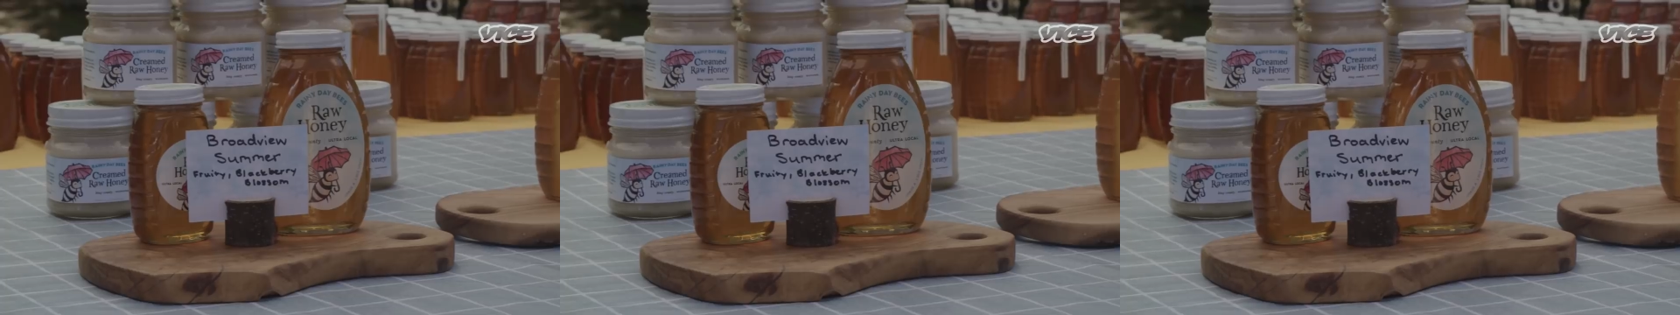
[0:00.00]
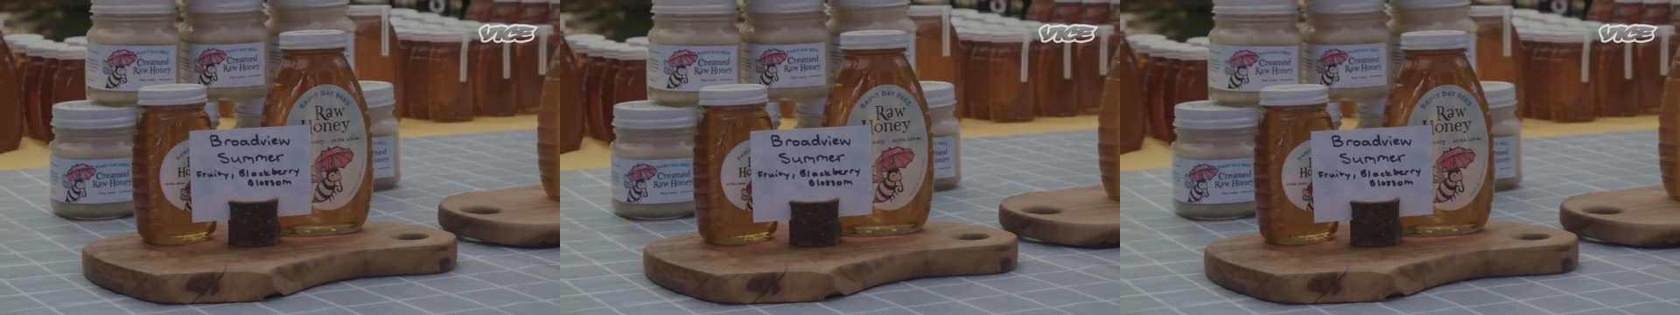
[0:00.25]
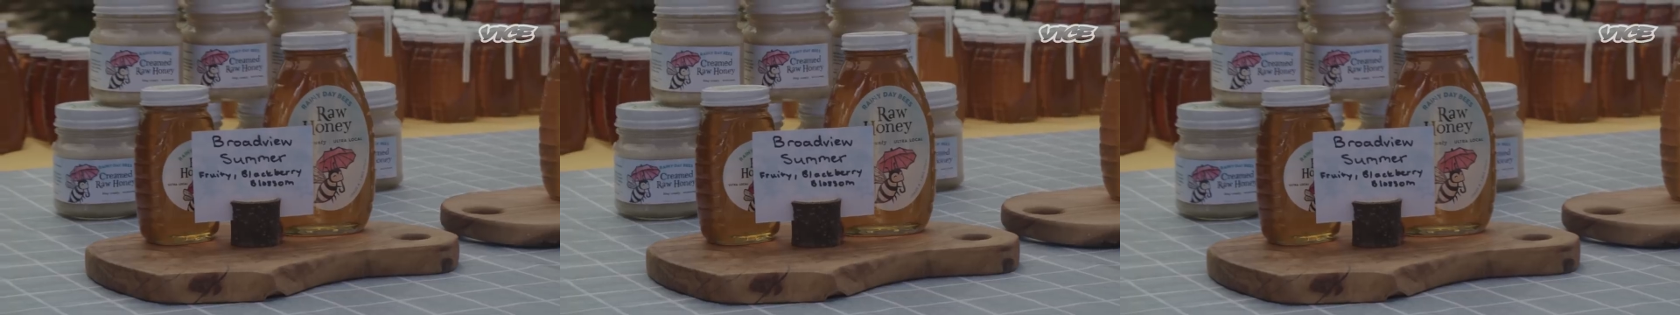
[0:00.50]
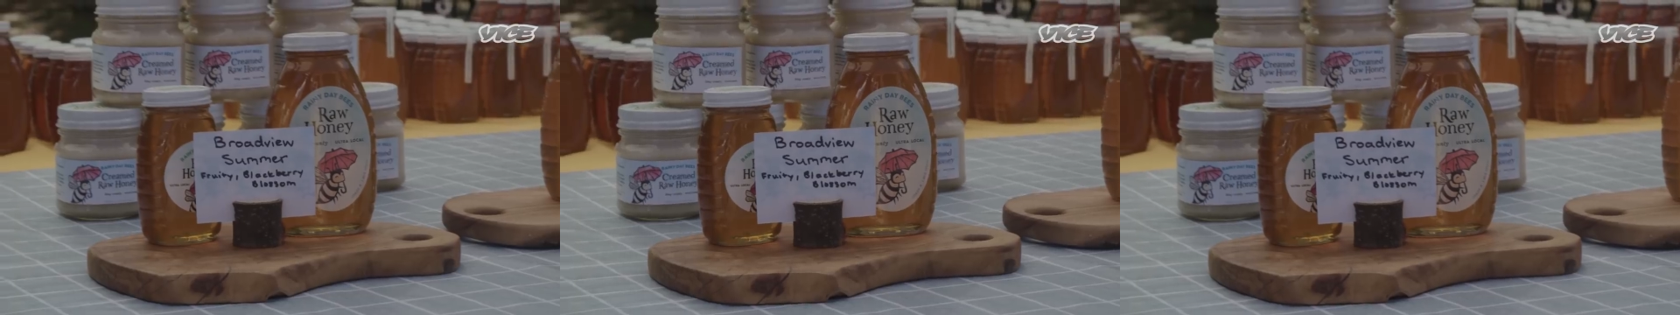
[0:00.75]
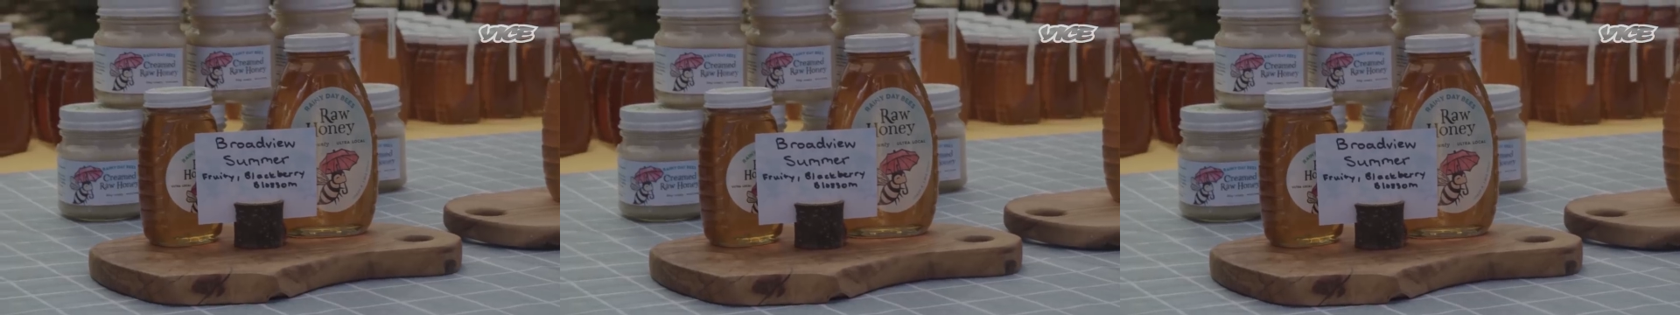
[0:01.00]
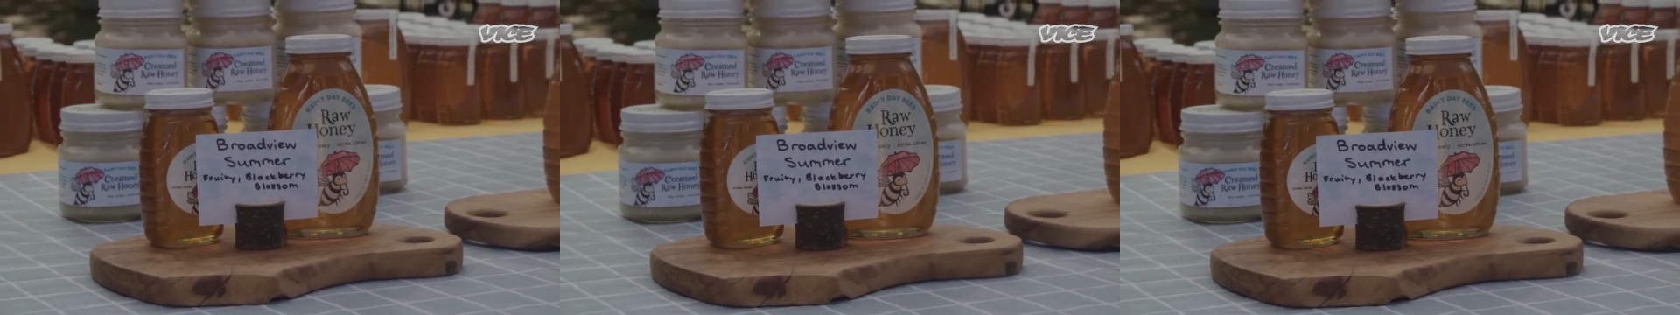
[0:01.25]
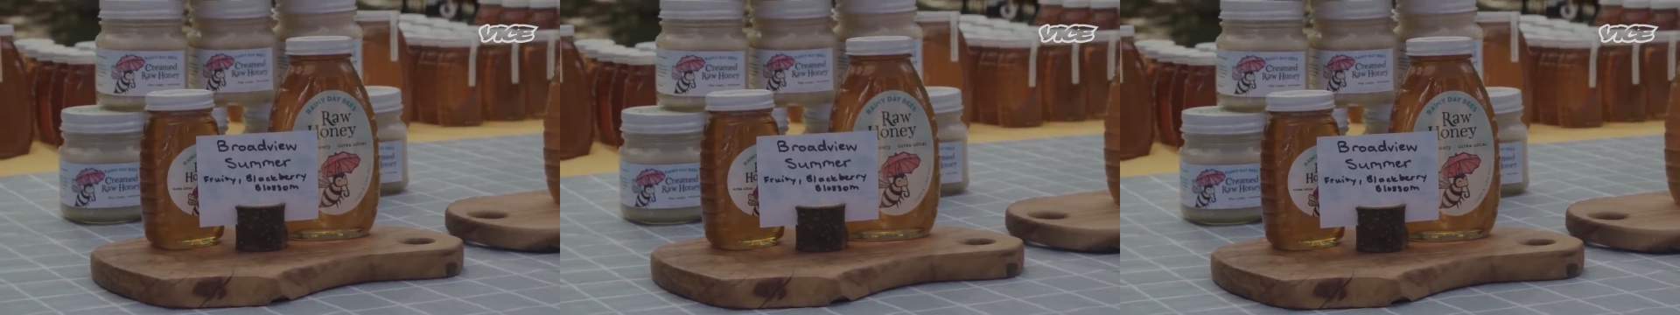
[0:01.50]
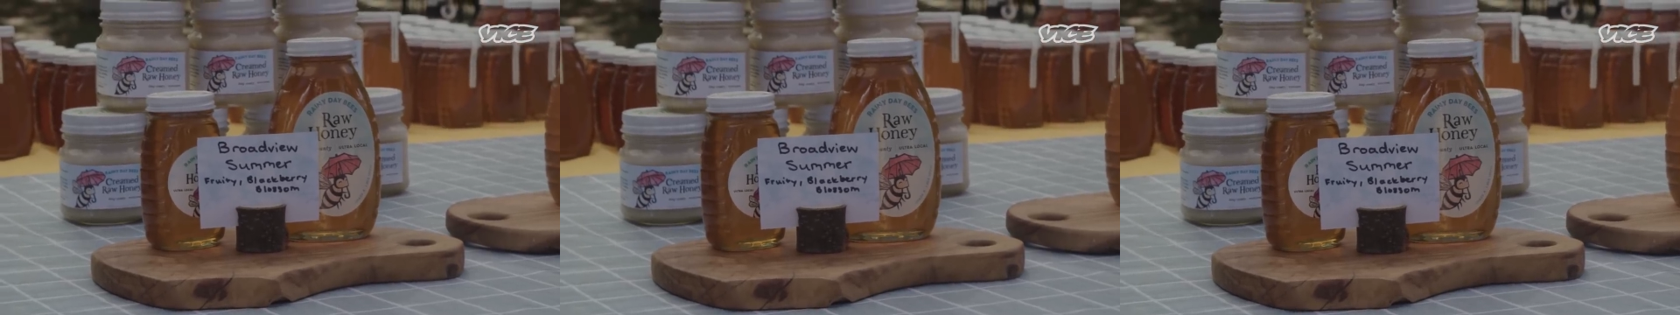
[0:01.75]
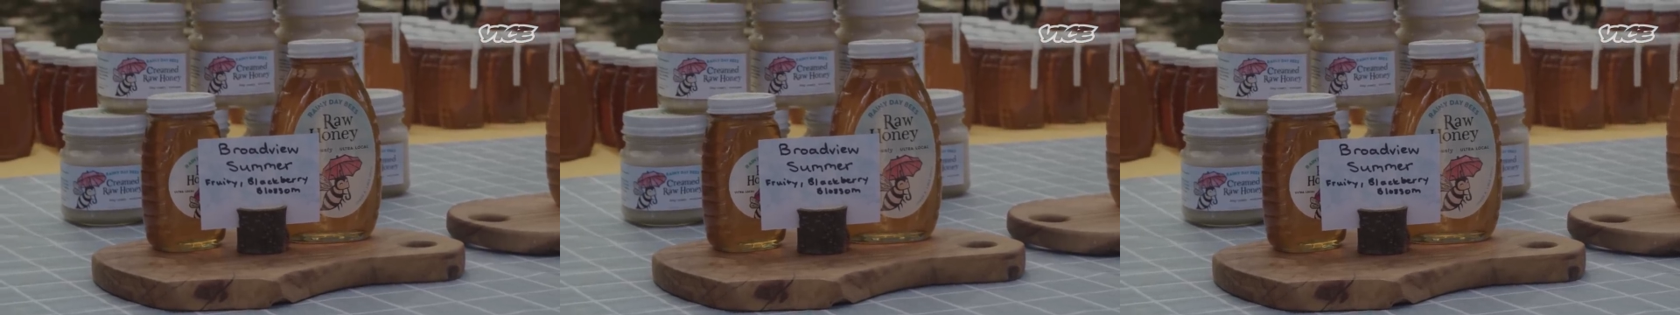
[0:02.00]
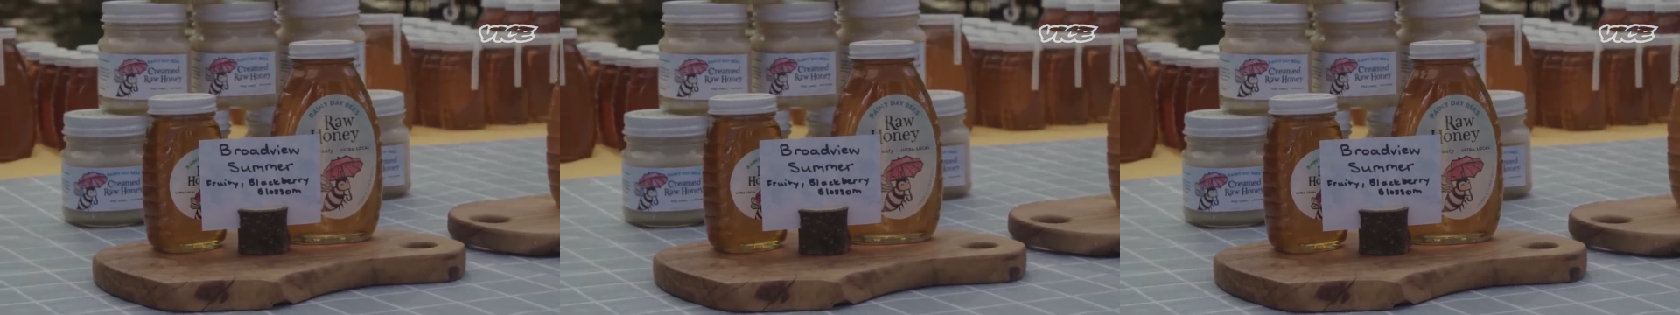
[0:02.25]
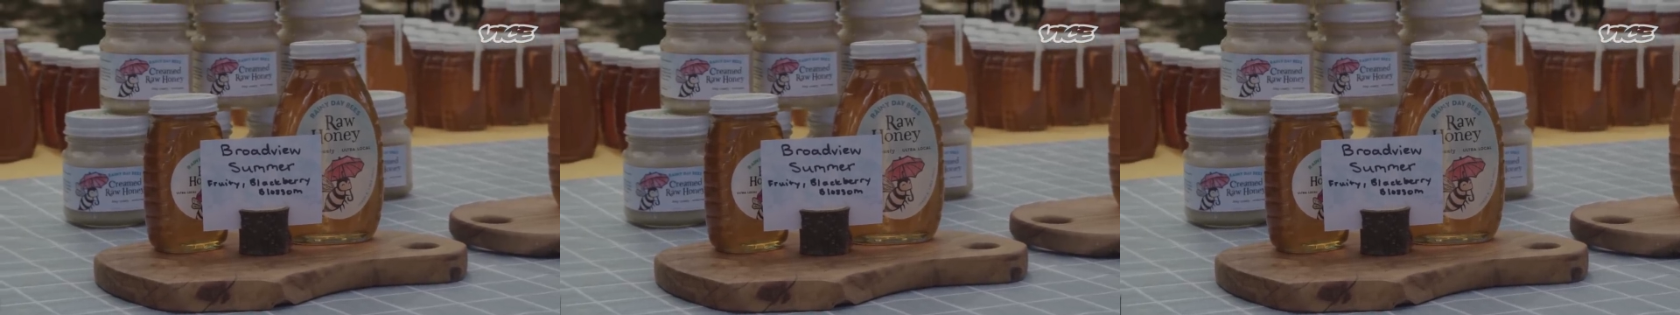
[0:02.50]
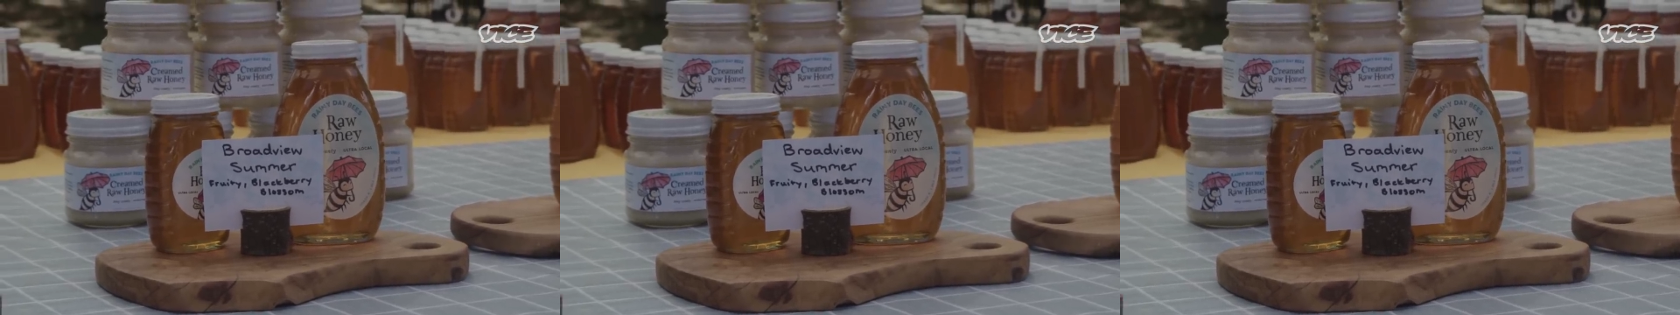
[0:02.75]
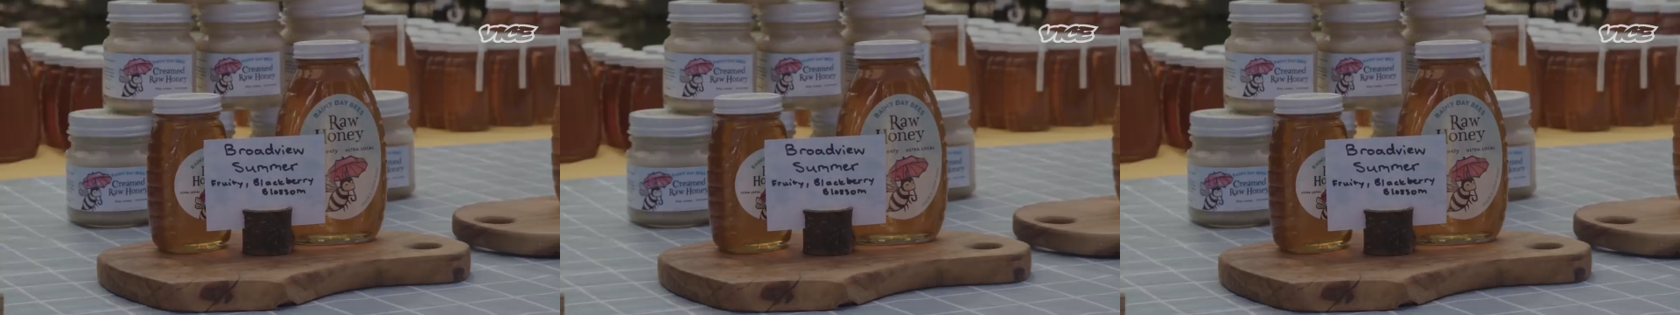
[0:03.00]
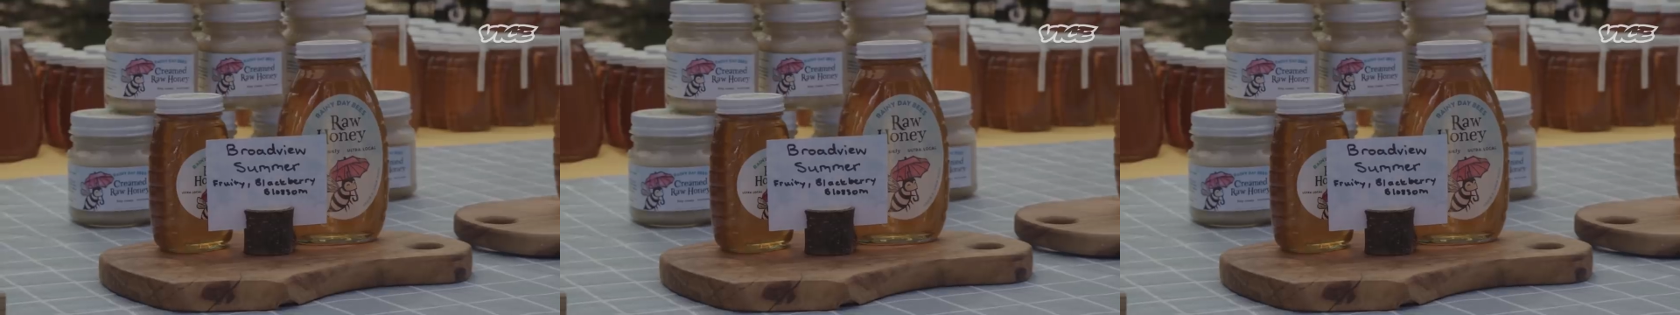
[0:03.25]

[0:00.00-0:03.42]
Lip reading: (no speaker visible)